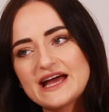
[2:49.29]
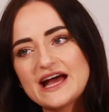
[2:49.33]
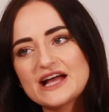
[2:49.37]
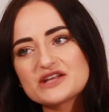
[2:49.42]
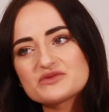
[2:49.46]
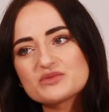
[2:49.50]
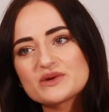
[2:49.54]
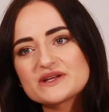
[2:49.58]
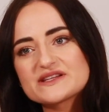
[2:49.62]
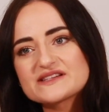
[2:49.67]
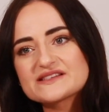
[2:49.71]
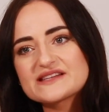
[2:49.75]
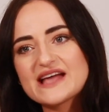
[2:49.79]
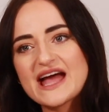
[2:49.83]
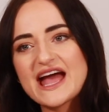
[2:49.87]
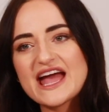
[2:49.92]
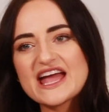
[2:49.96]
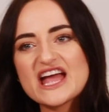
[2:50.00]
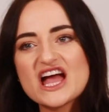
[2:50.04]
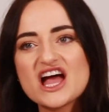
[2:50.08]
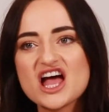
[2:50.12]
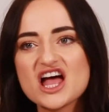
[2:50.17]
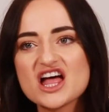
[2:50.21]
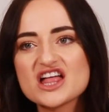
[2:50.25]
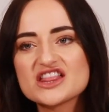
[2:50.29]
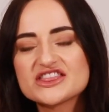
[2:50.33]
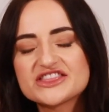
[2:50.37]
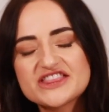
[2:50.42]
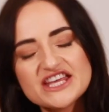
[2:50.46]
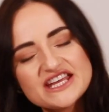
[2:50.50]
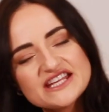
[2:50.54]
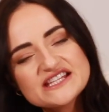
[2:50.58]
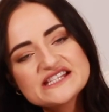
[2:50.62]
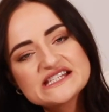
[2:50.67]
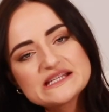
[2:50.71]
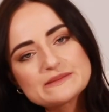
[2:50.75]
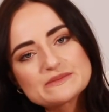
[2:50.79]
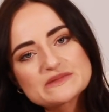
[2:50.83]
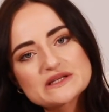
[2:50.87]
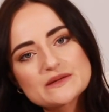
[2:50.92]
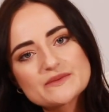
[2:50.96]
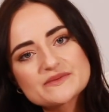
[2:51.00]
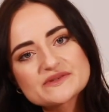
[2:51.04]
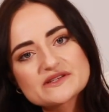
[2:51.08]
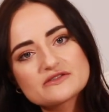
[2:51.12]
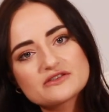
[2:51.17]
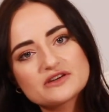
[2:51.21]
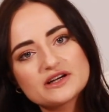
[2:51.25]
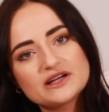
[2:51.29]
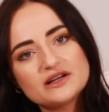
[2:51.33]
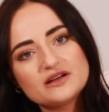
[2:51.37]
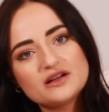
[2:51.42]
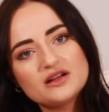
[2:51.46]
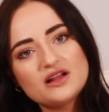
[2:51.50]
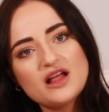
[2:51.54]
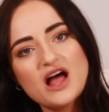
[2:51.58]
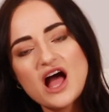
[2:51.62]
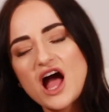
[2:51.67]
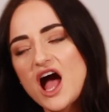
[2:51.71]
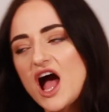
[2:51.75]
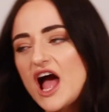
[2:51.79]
and would say, these symptoms are real.